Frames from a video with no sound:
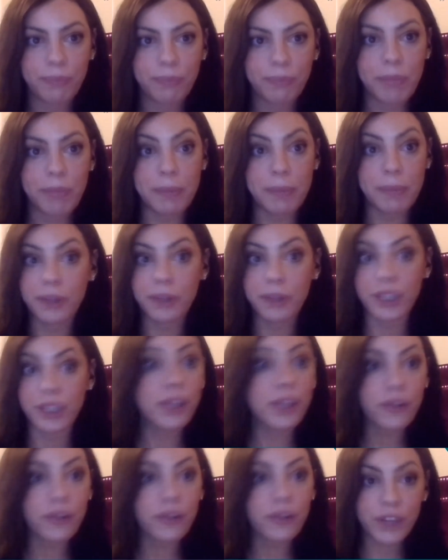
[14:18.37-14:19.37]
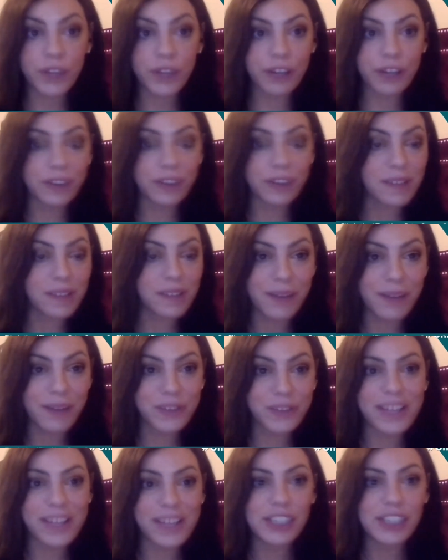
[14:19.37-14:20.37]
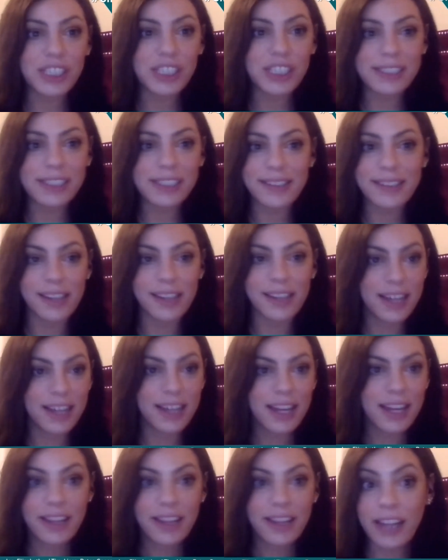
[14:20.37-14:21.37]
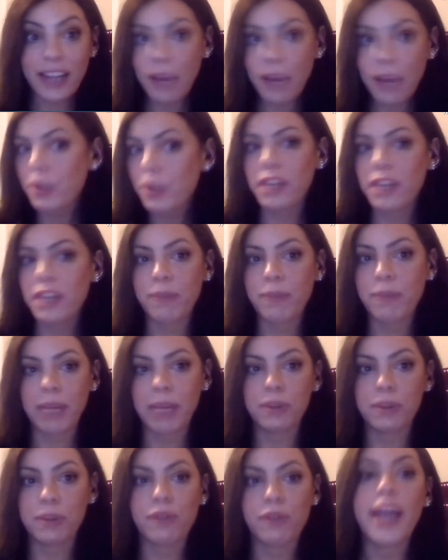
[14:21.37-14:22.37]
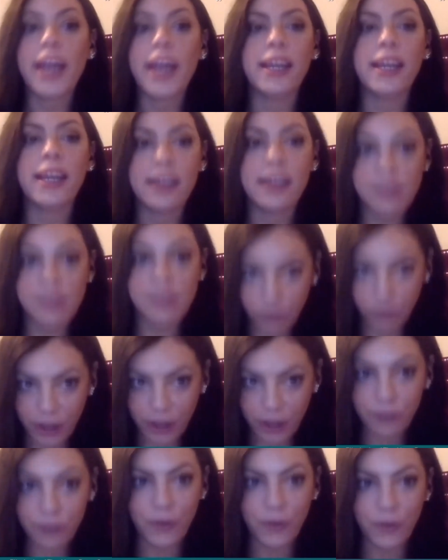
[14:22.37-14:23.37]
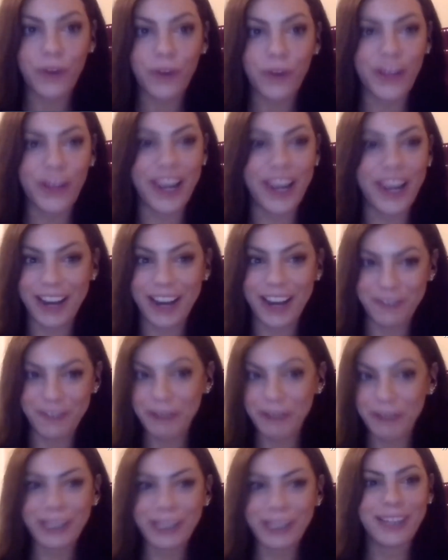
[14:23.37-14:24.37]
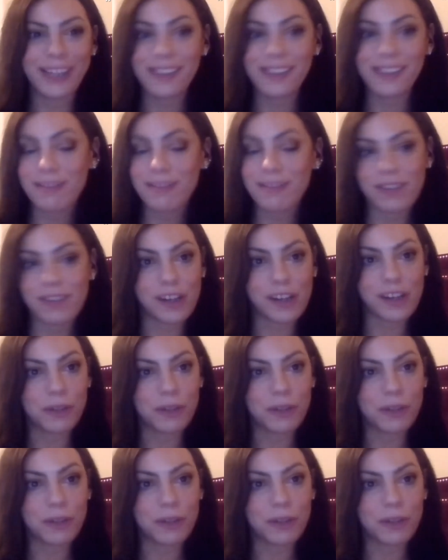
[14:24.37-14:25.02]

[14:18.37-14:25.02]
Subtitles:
people couldn't overhear these conversations, then I wouldn't have been able to write it. It's their fault that I wrote it. So.